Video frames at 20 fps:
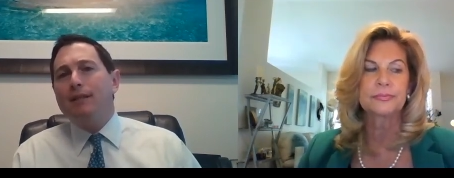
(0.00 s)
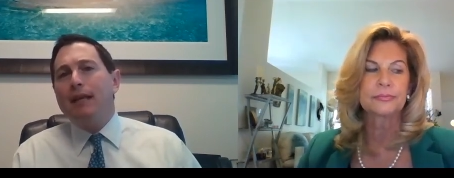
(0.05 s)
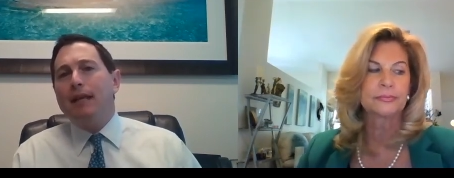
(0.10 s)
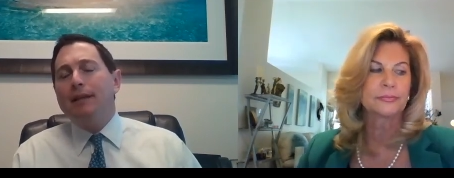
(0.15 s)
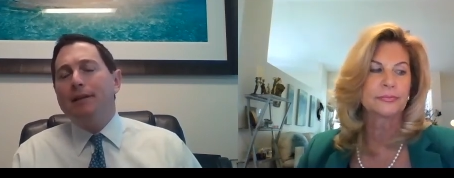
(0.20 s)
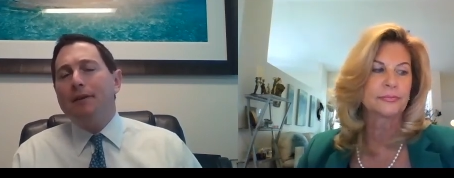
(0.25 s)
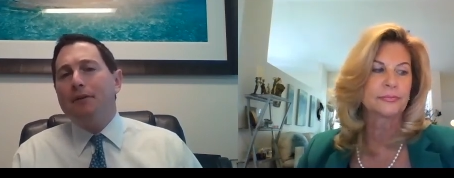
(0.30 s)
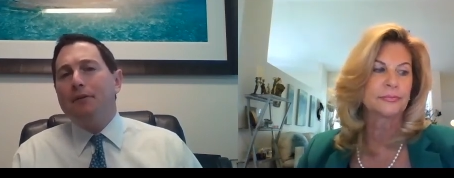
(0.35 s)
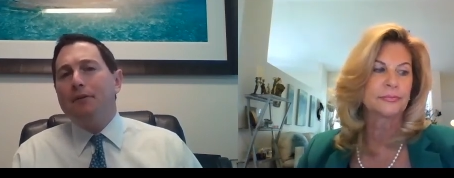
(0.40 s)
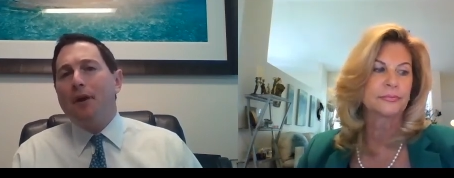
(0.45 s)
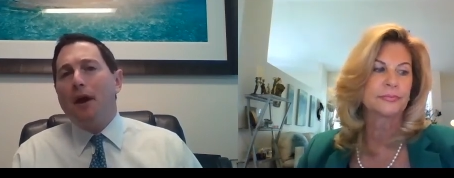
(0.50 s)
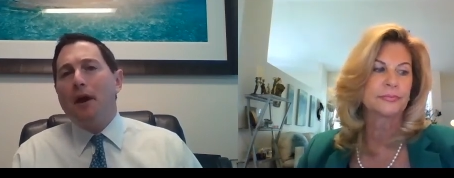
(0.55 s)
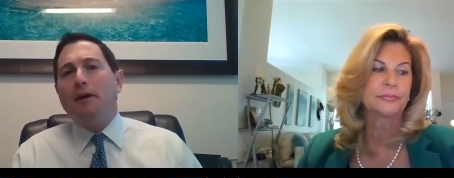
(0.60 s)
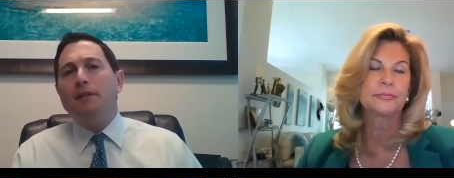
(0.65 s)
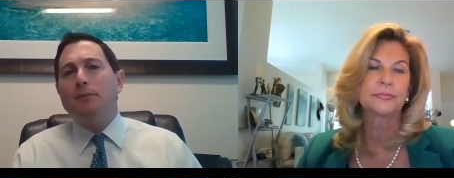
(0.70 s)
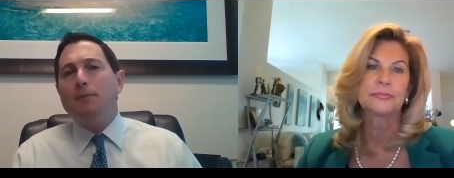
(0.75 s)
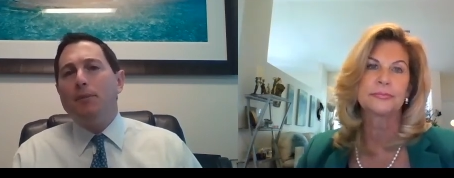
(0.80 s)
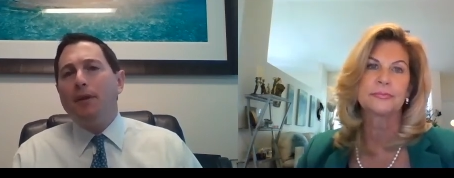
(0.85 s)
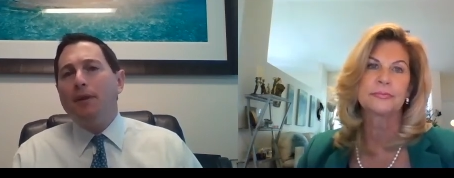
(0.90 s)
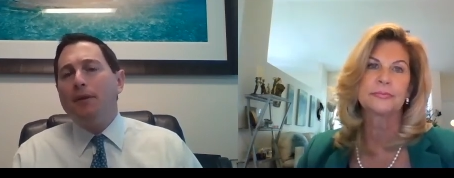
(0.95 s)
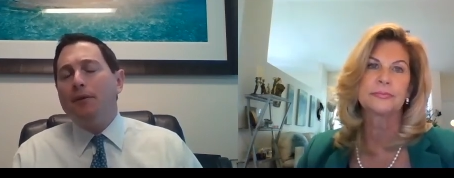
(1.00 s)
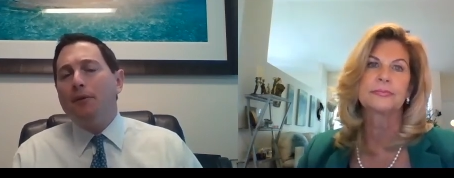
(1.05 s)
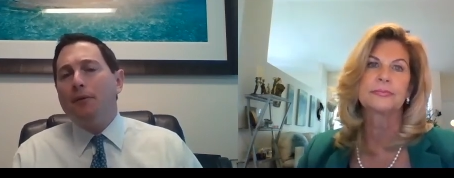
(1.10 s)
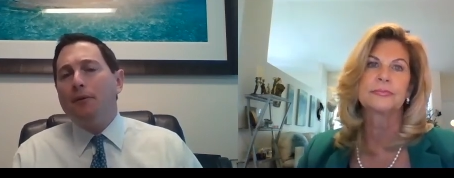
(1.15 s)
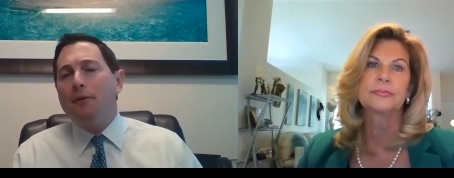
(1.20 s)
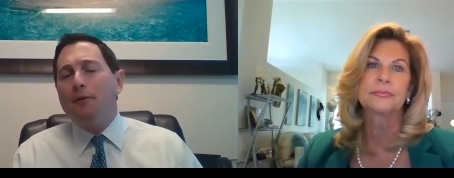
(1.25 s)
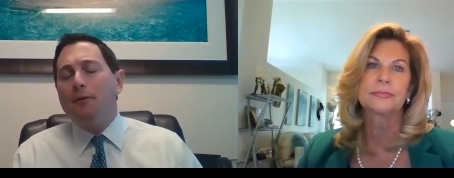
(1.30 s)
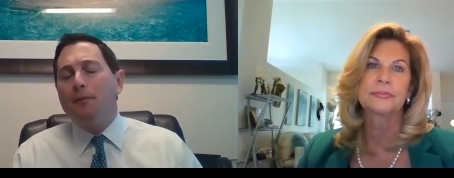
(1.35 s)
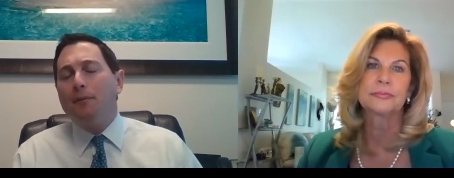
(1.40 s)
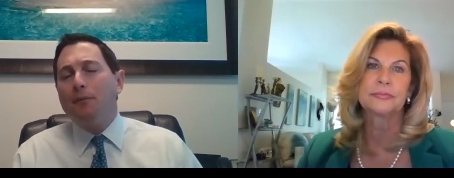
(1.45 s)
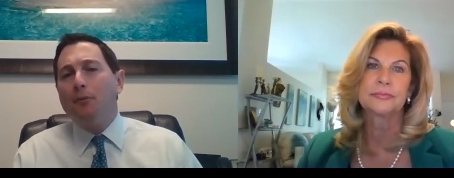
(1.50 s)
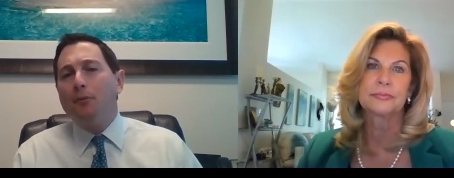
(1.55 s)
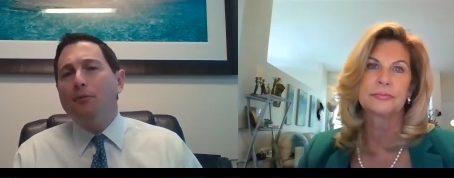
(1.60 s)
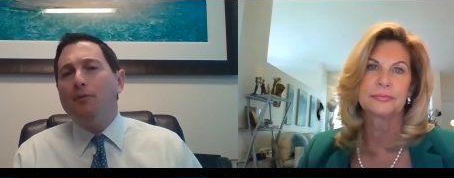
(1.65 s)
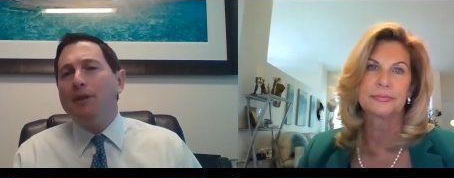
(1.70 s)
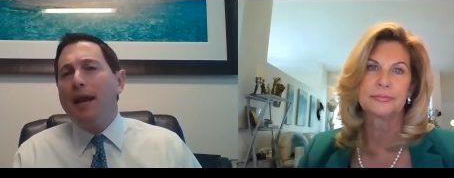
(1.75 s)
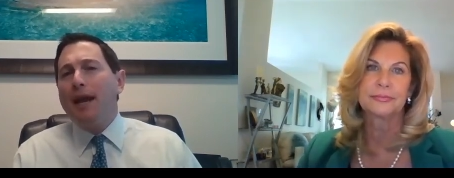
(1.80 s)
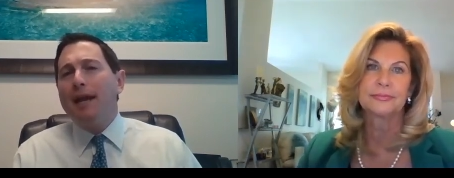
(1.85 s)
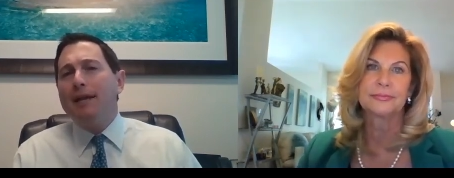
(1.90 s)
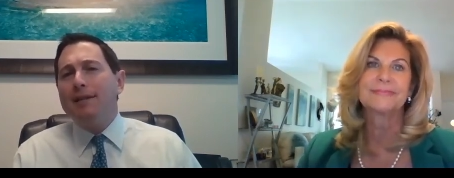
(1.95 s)
Speaker 1: telling your husband your your
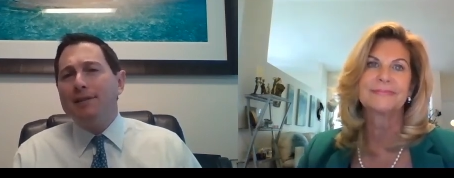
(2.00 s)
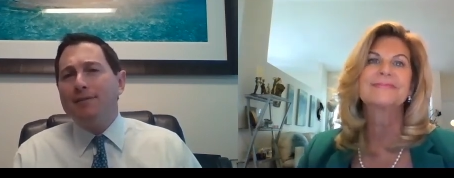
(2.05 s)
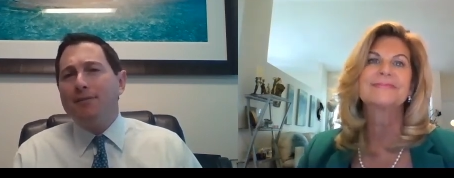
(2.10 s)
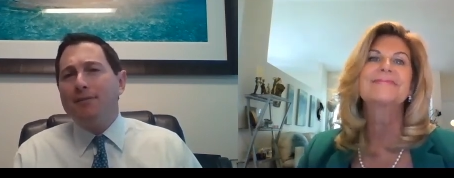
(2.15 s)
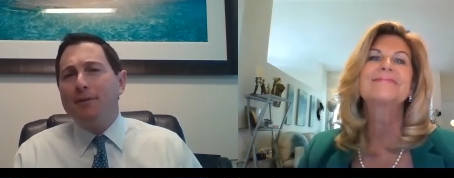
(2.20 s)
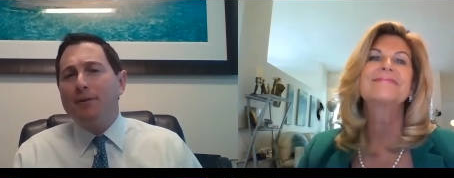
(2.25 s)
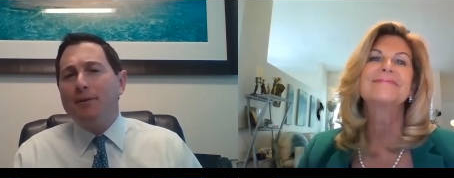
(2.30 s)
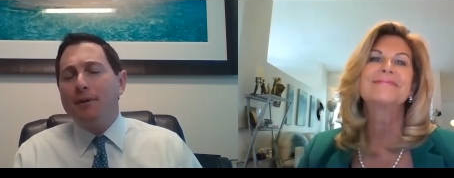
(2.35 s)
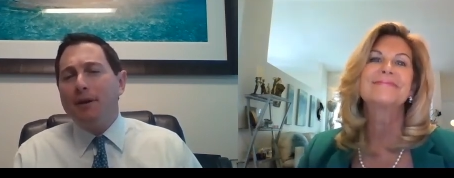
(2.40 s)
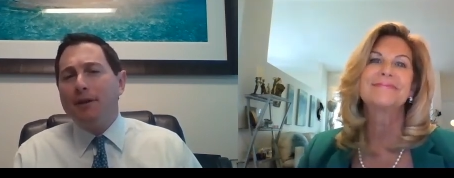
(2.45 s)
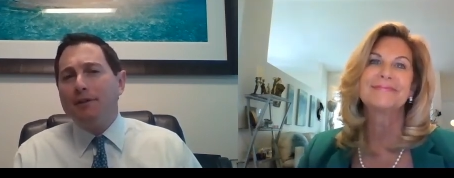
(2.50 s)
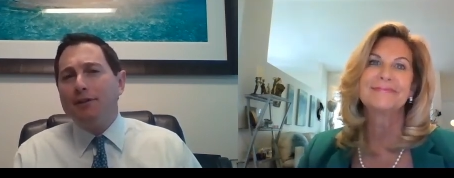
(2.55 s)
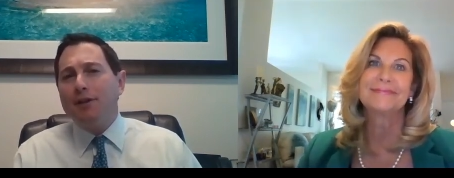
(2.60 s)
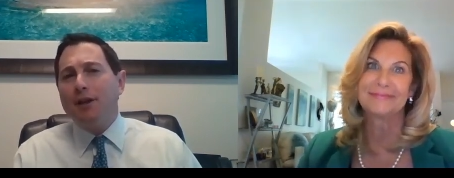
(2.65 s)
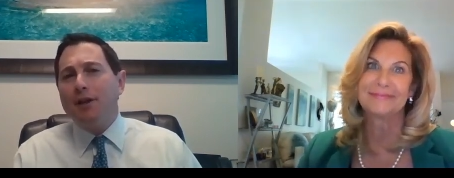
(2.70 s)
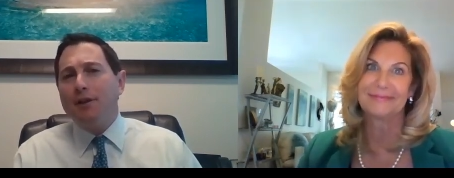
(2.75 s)
plans for uh,